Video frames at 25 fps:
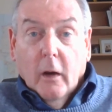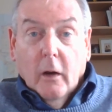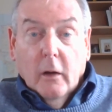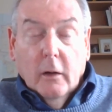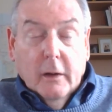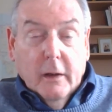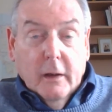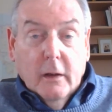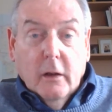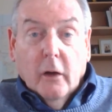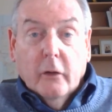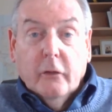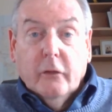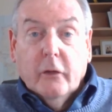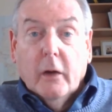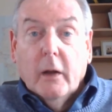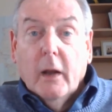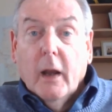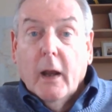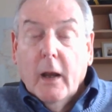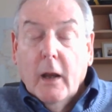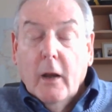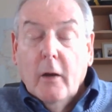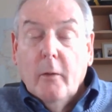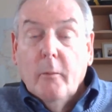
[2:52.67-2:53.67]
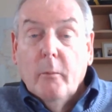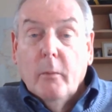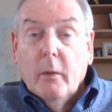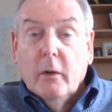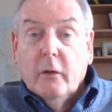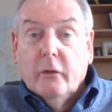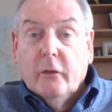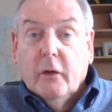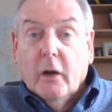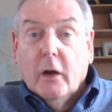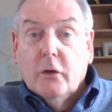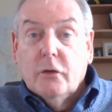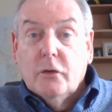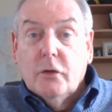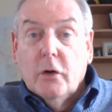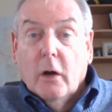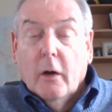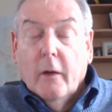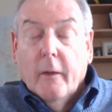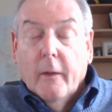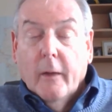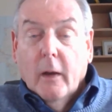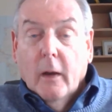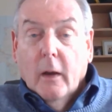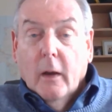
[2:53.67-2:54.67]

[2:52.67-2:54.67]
lead us in a hymn, etc.